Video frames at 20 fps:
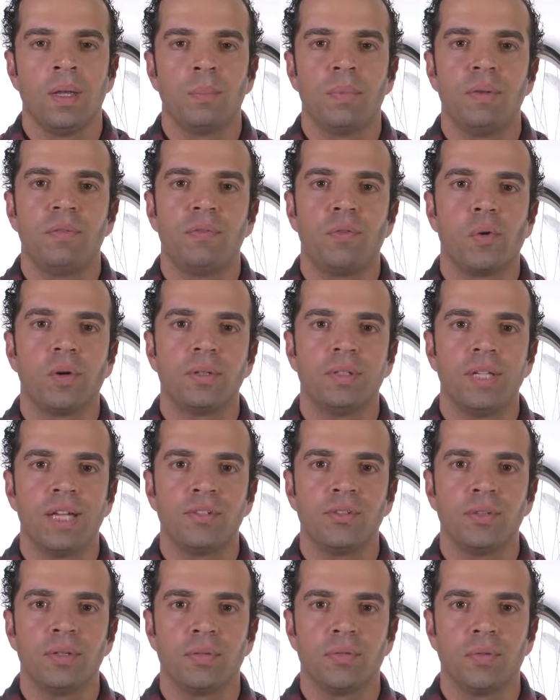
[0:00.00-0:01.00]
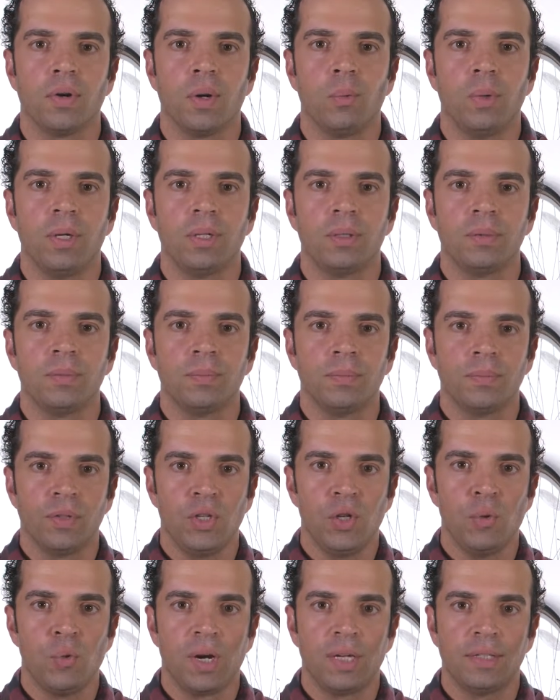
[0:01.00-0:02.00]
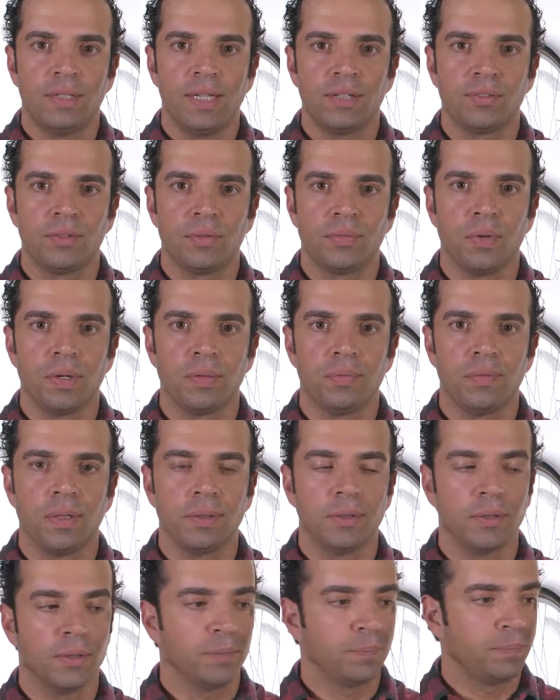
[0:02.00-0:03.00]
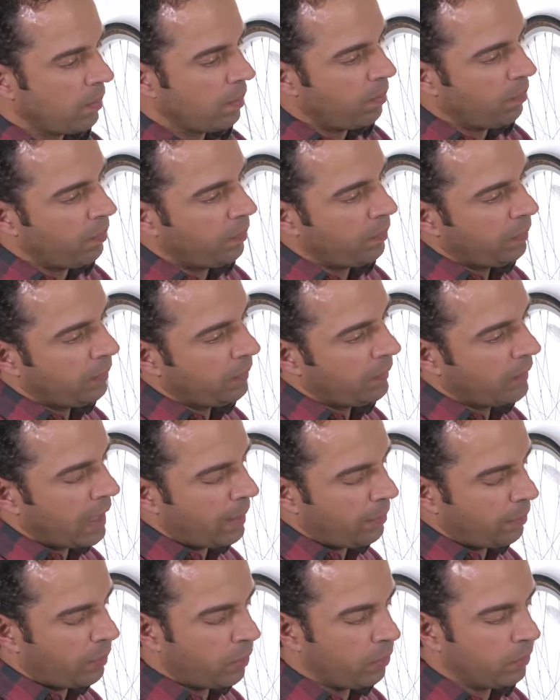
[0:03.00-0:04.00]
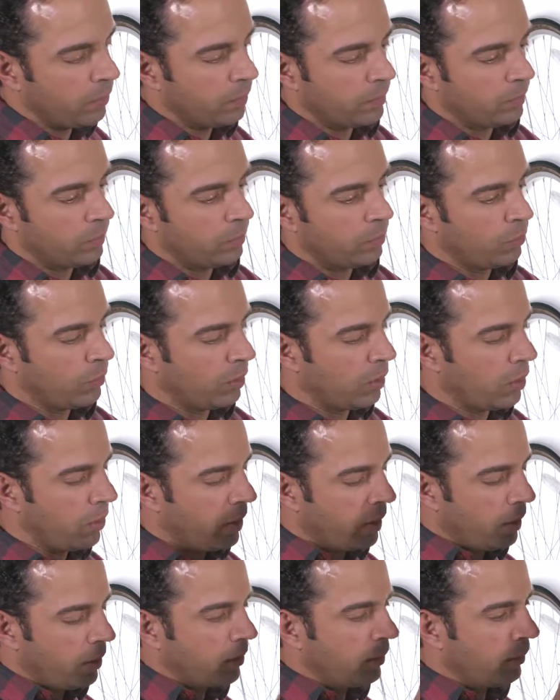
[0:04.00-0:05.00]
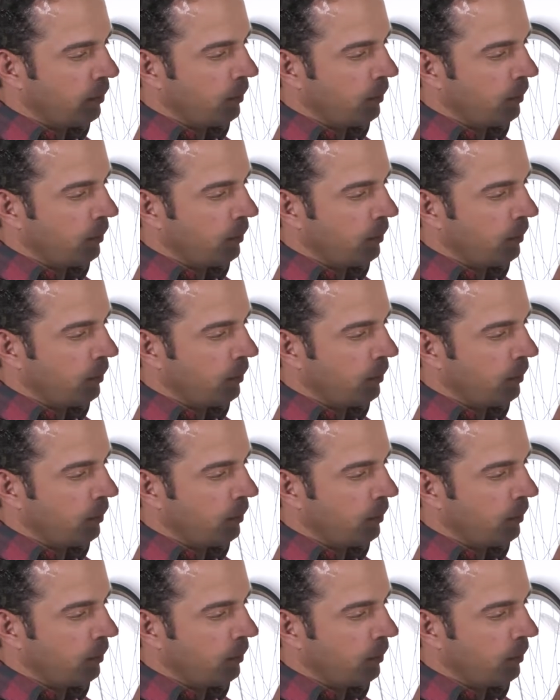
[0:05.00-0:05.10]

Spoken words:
Before attaching the front wheel, you want to attach the front fender. Top bolt will go here.